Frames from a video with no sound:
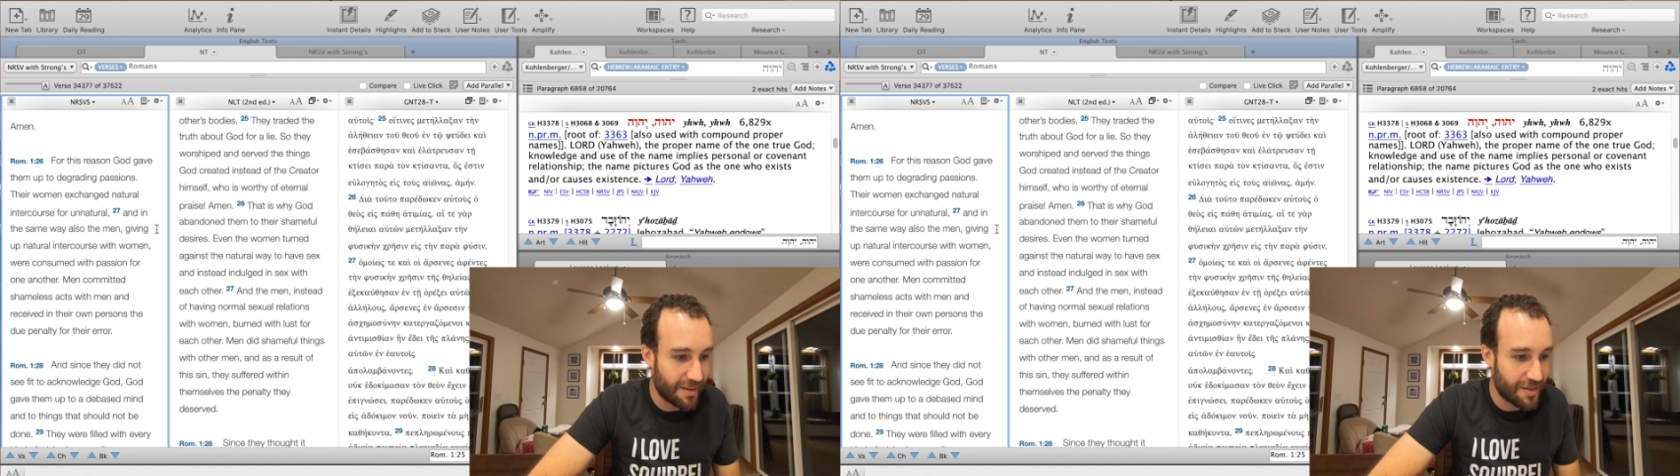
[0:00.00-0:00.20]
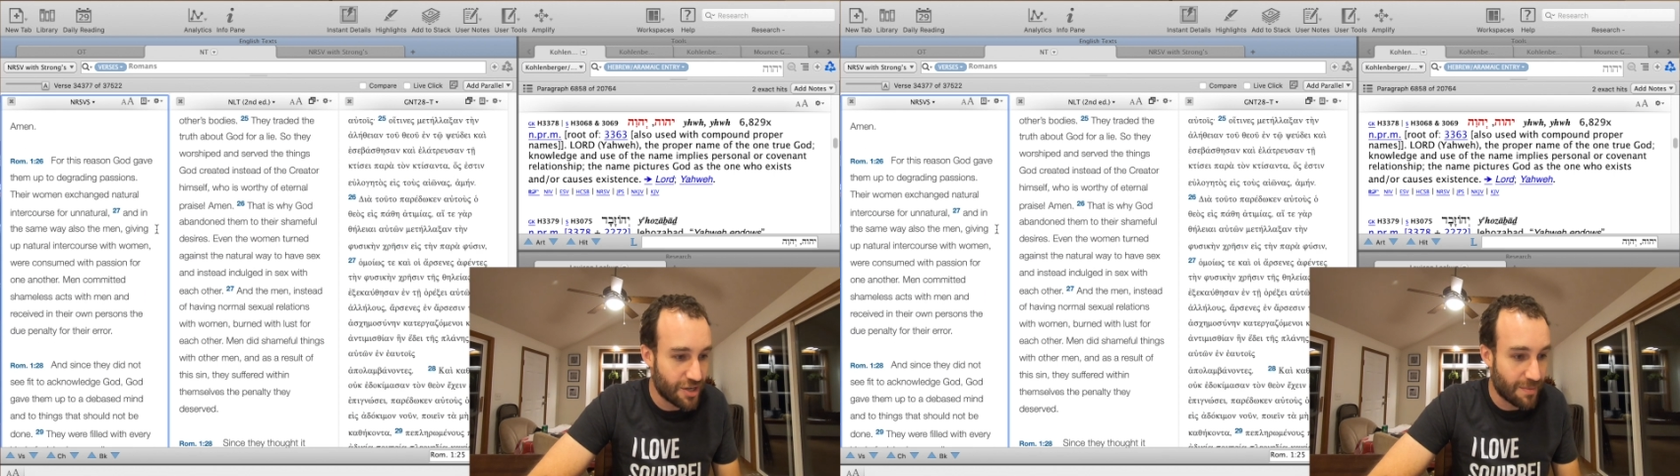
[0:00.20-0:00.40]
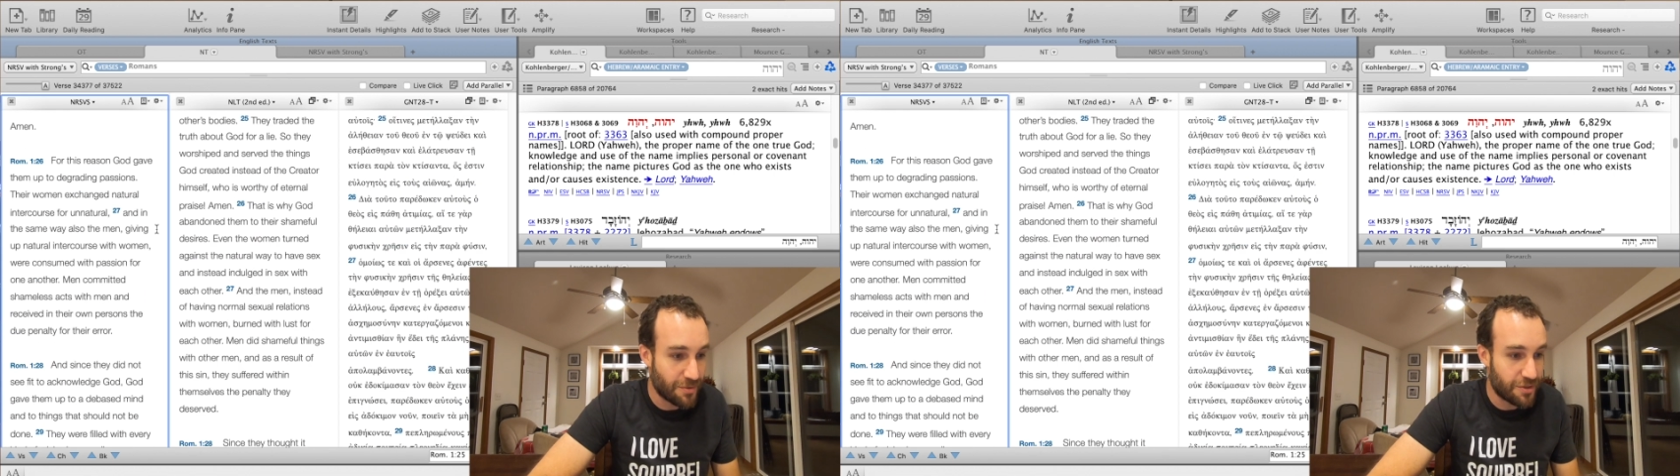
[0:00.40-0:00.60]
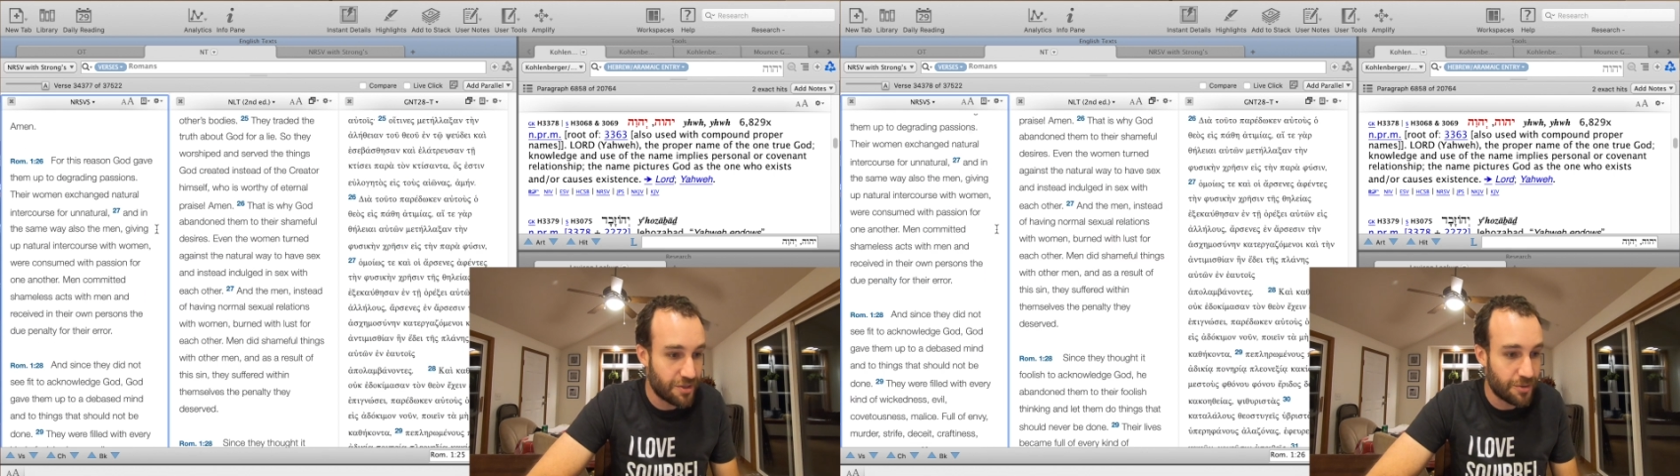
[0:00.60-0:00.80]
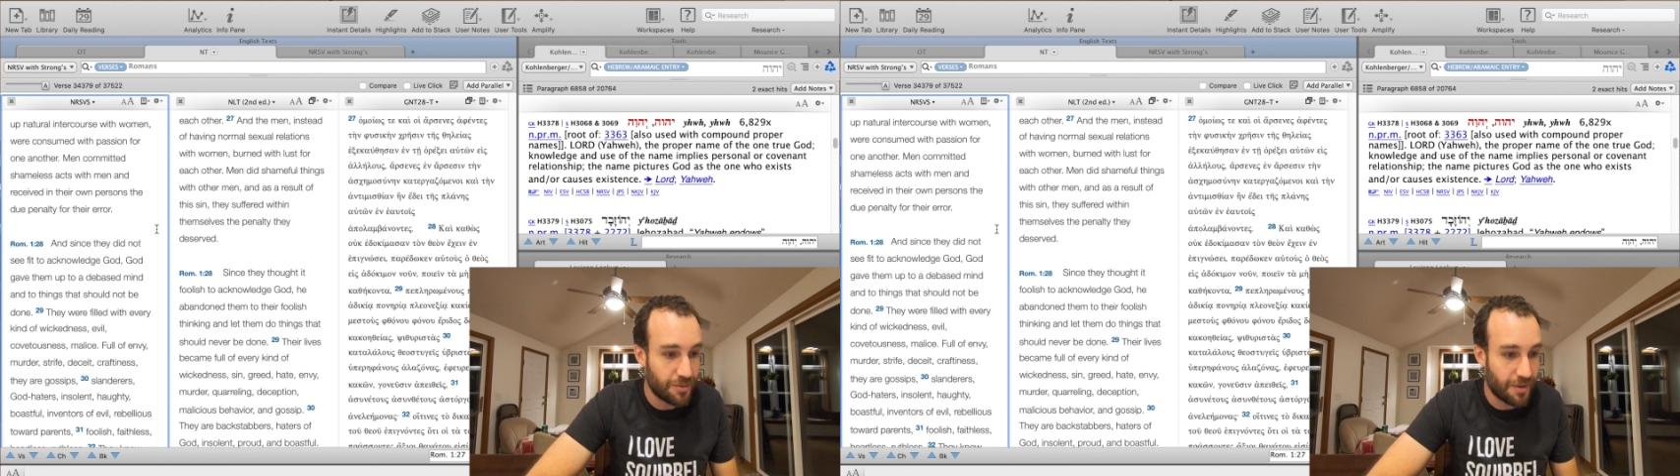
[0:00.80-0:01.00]
chapter
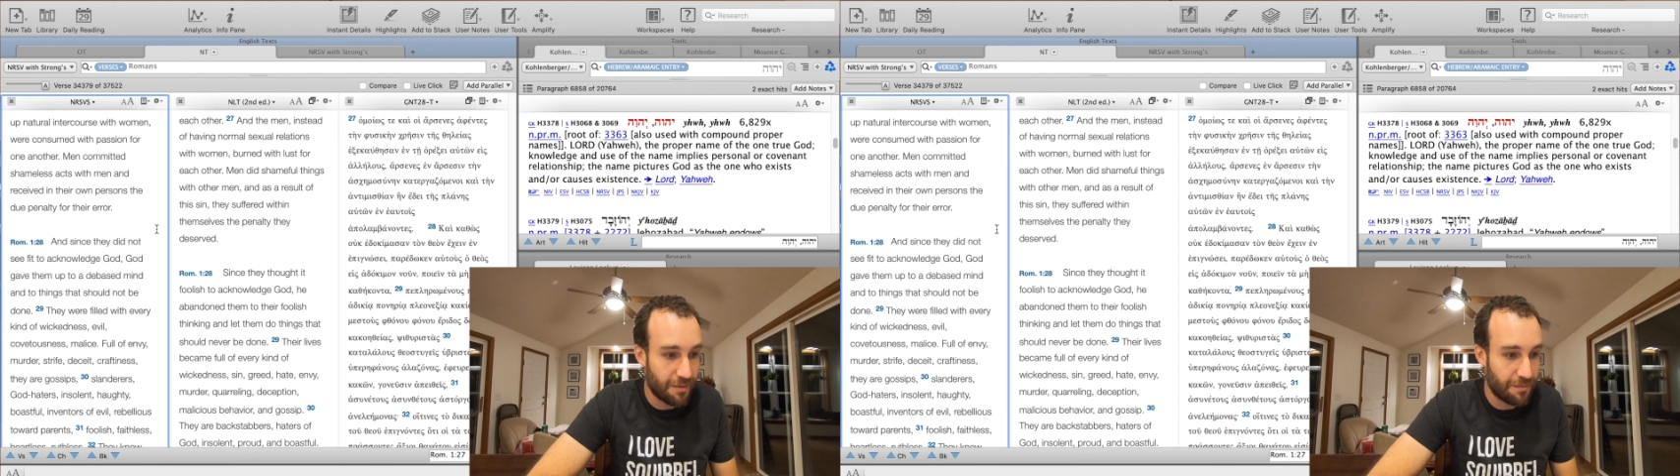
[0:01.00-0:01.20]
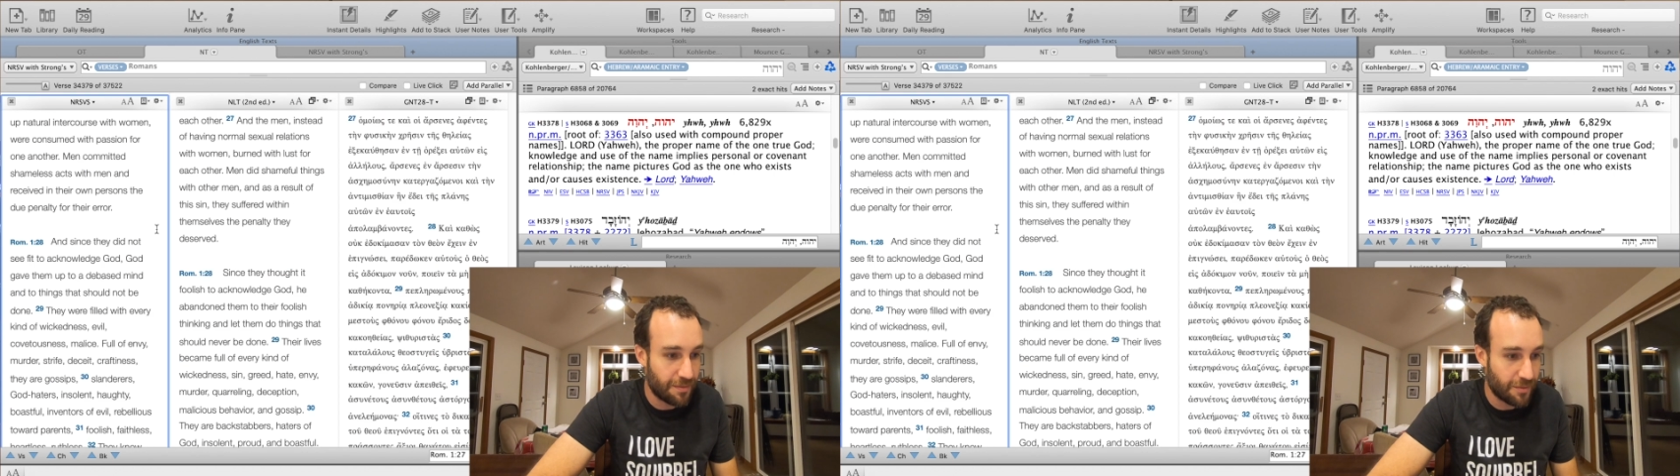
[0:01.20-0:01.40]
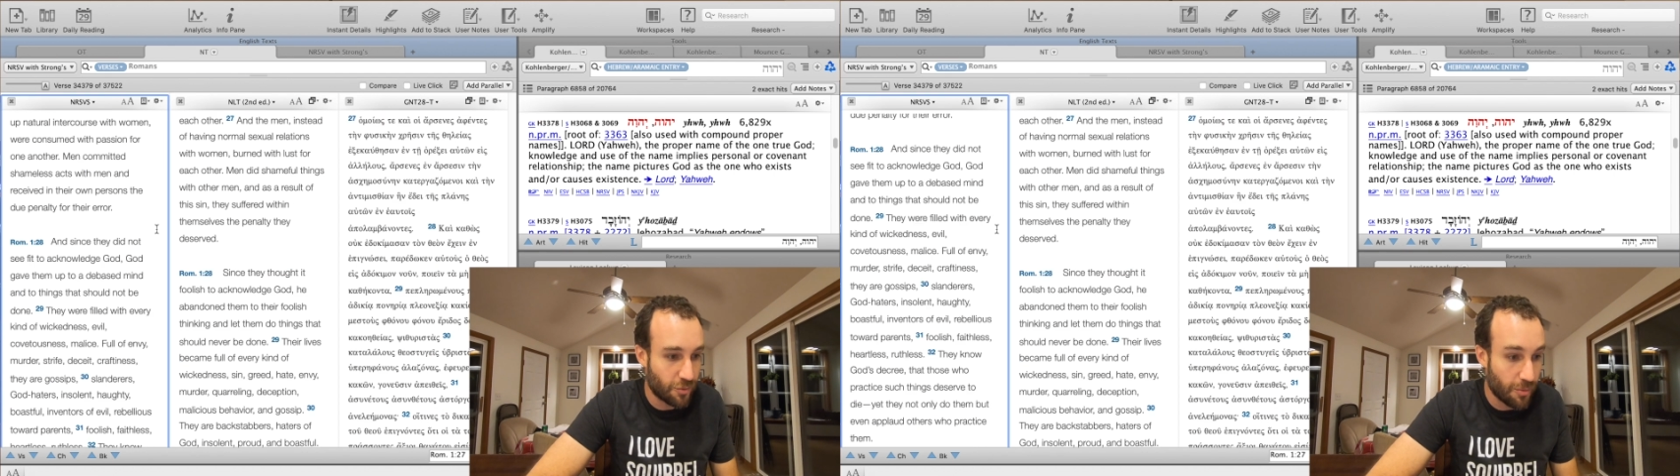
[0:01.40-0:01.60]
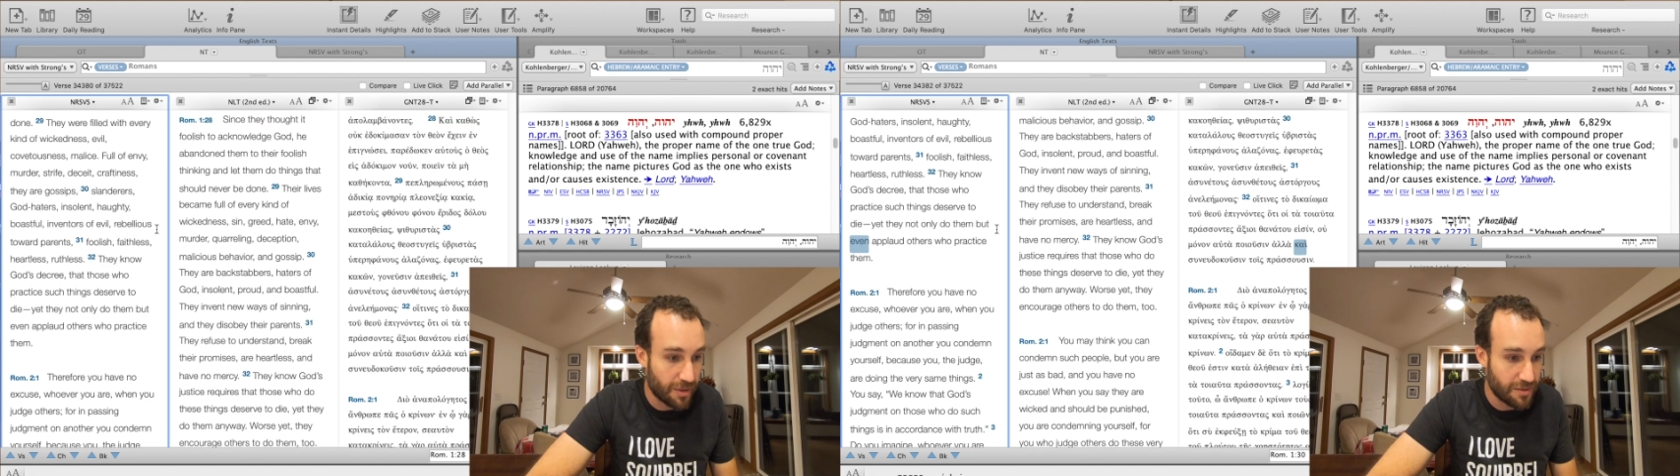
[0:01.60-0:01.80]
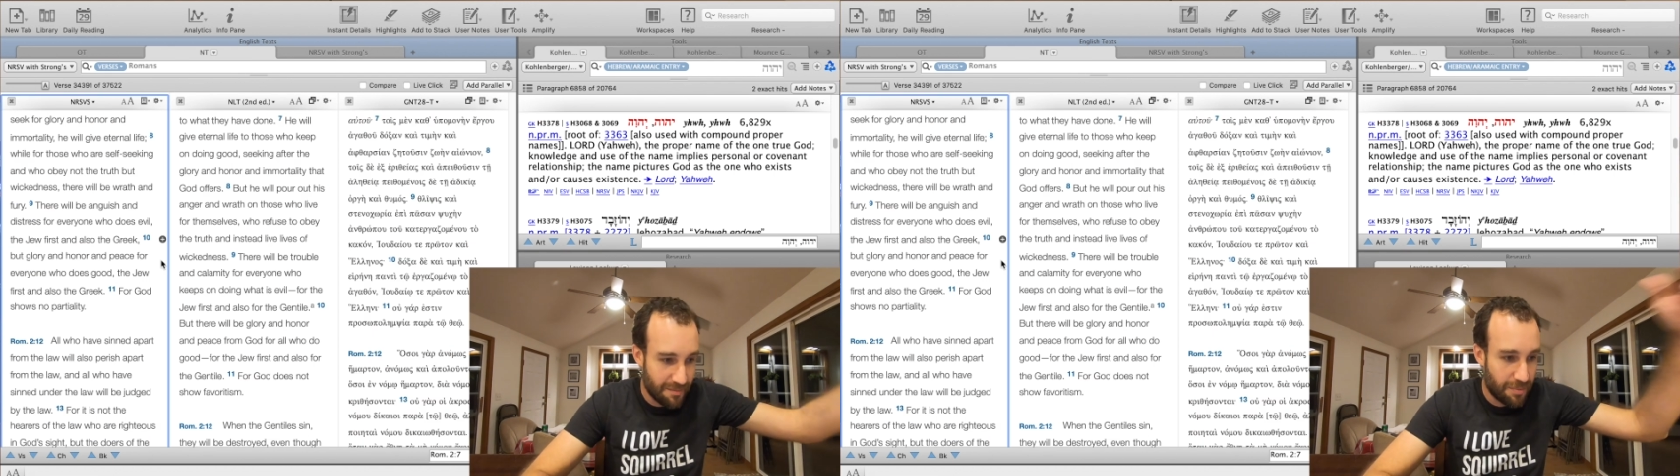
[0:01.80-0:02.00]
2 of Romans.